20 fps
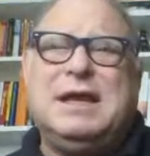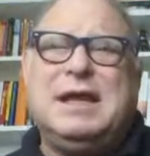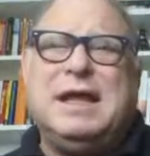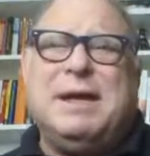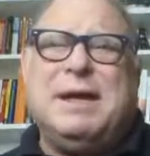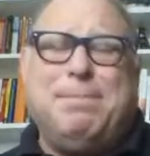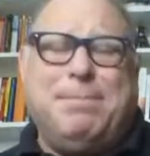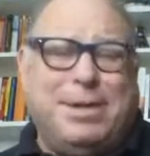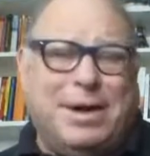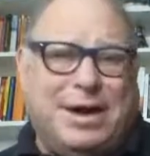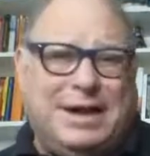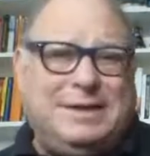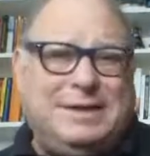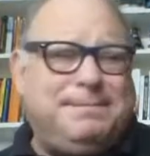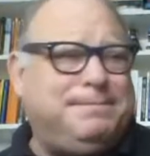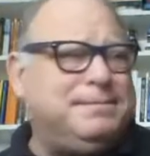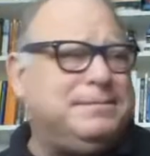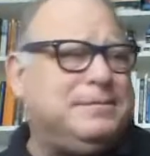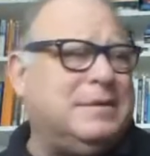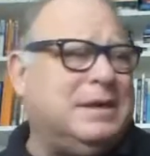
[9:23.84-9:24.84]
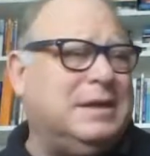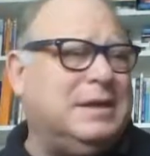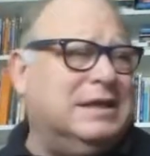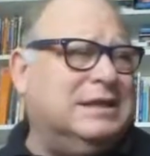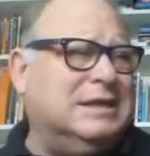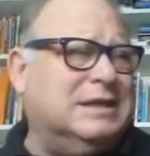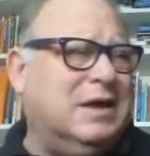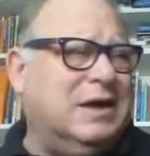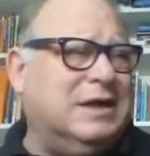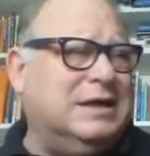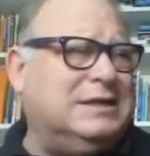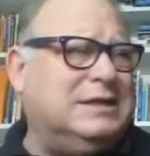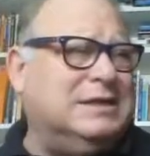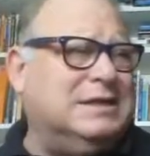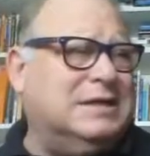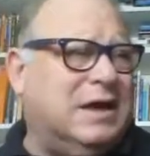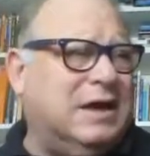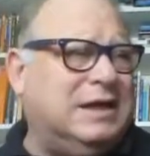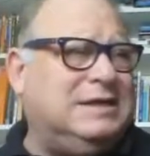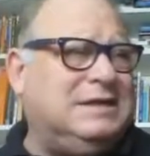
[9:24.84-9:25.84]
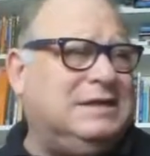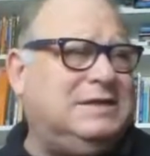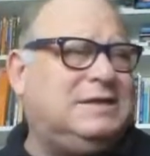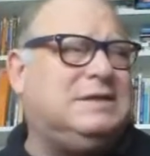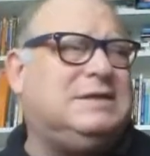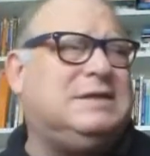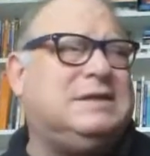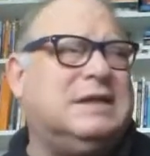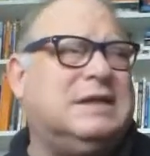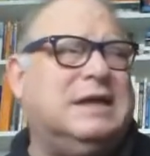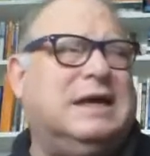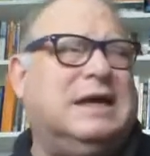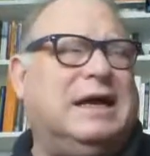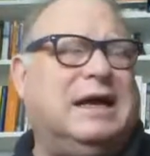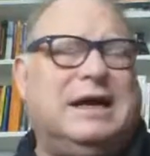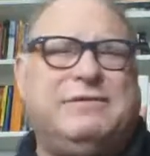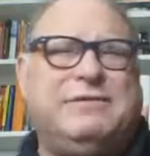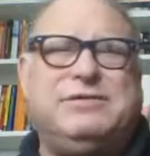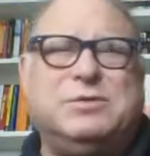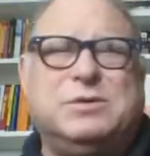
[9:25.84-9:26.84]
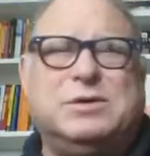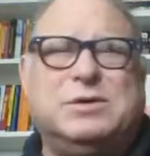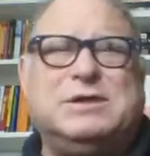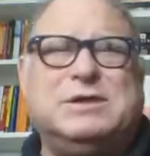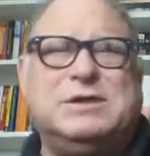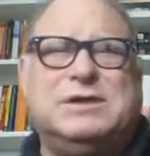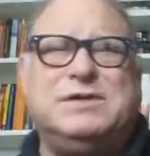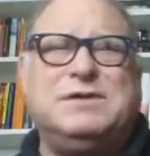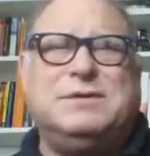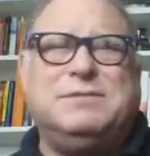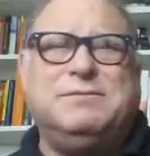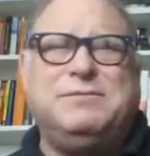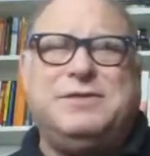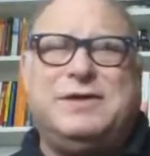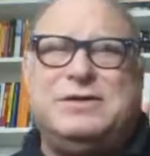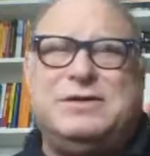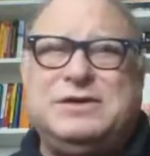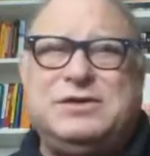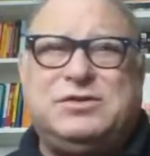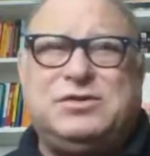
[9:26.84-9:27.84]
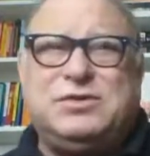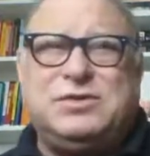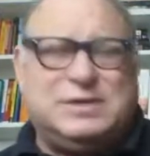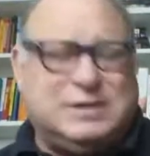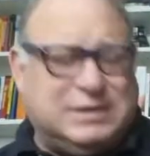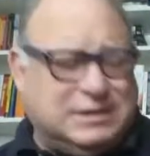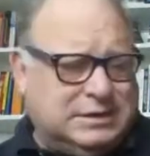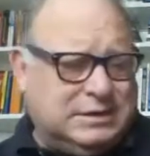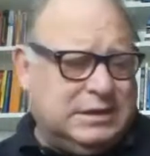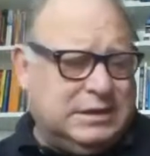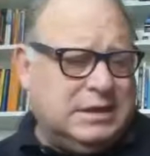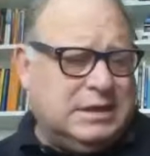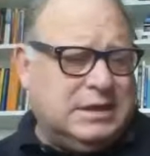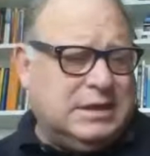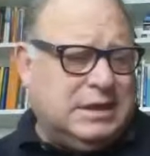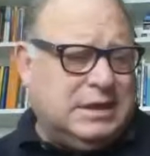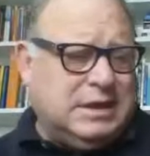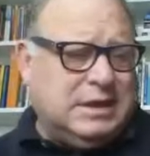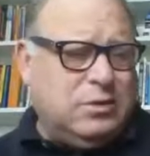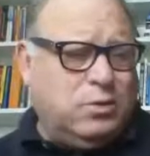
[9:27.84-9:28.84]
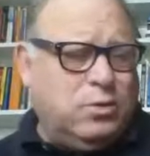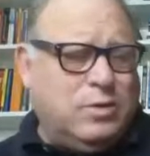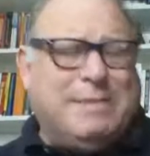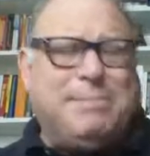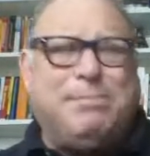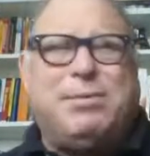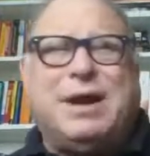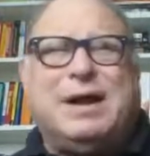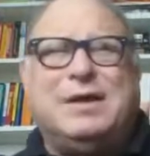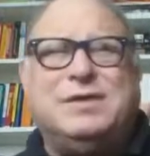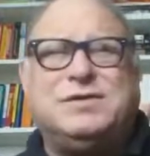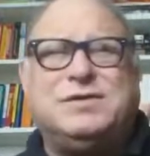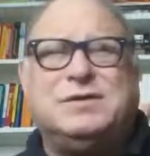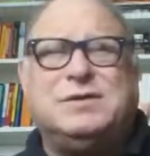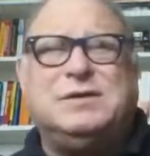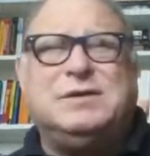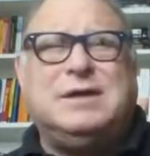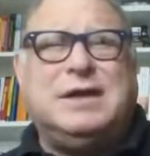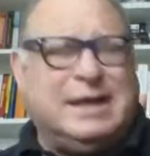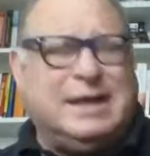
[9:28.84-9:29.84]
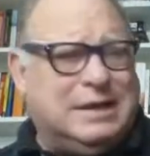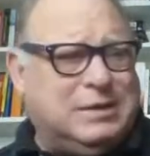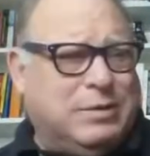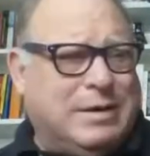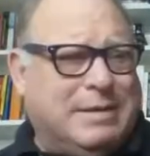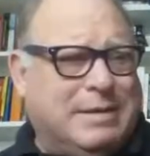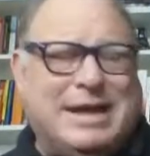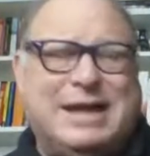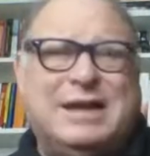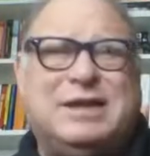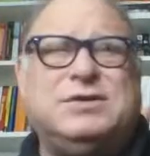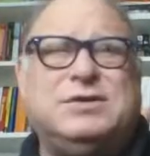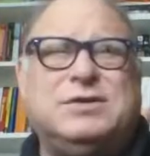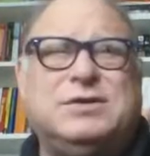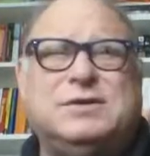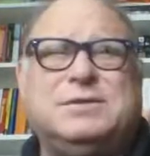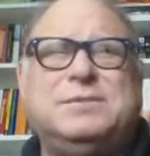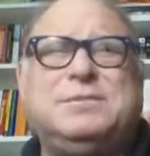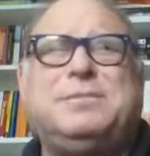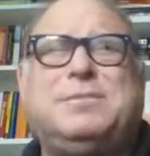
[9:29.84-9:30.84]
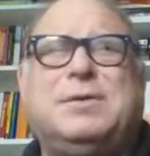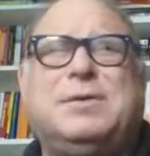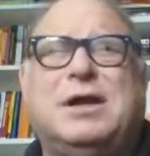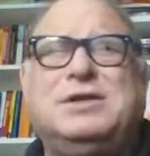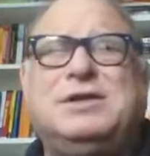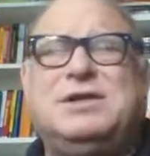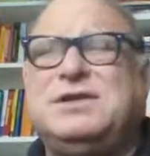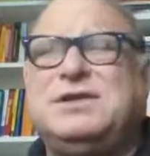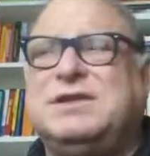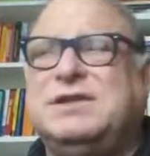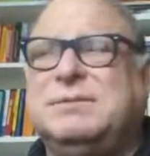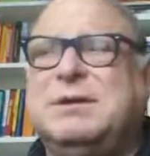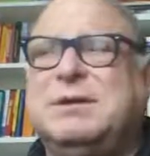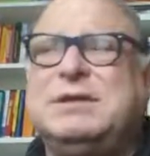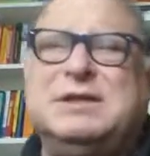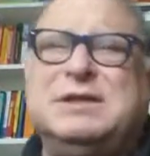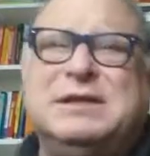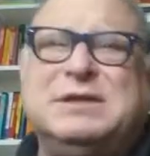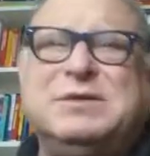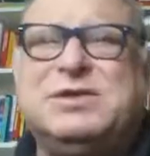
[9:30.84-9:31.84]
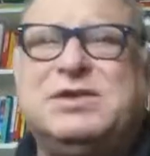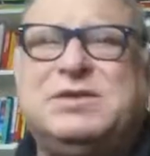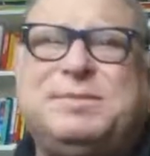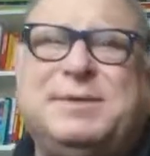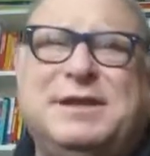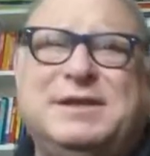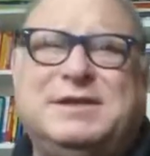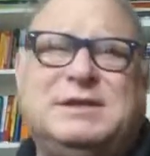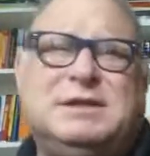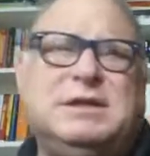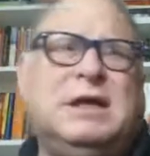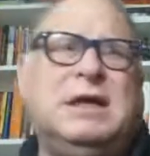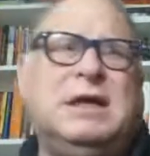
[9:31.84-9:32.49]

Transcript: But in the 1990s, after working on some very interesting web browser and web editor projects in the multilingual space,